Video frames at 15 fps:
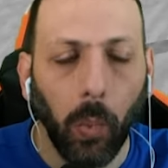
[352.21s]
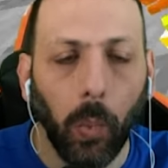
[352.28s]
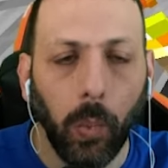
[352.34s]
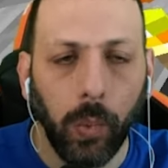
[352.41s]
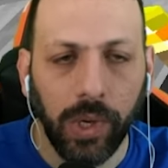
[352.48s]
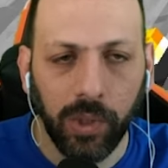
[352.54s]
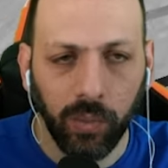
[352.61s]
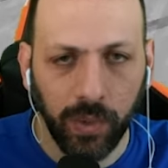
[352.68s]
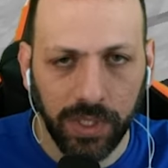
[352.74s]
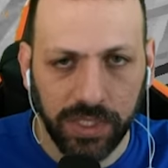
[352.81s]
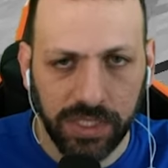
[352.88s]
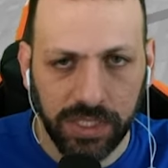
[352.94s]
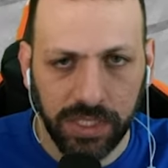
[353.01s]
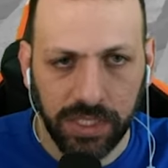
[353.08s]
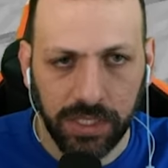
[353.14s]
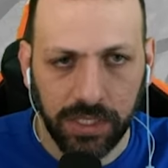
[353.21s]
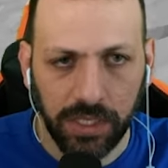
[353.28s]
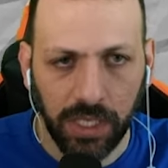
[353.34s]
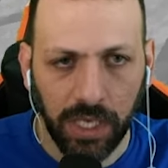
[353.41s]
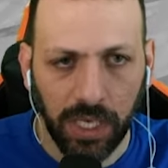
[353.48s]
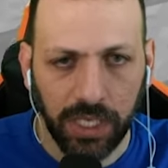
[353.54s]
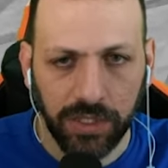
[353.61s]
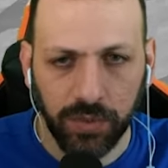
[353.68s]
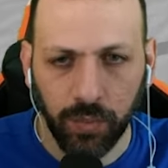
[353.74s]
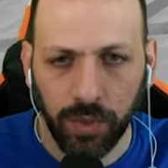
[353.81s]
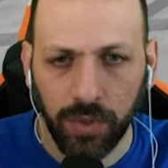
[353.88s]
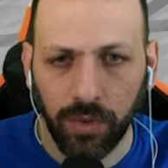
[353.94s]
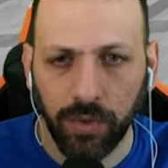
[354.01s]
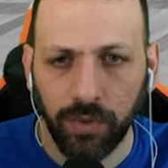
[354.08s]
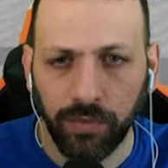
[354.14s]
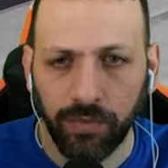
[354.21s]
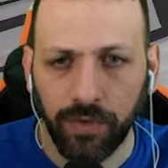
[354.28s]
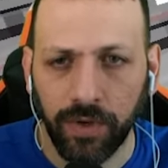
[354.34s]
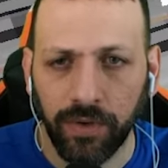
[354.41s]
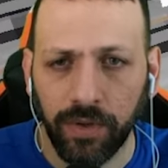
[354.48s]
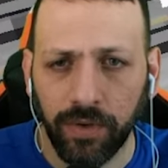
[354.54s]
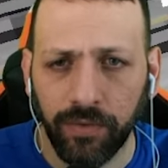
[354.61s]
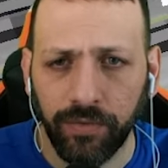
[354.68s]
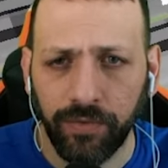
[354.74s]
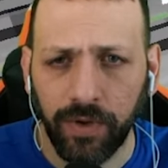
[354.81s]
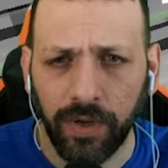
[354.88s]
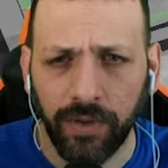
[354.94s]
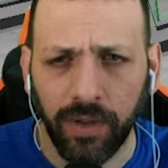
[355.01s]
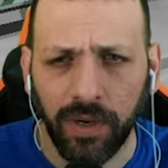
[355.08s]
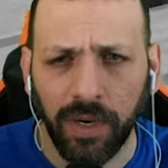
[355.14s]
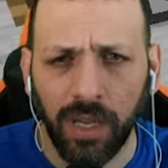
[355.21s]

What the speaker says: We will see as we go further and further.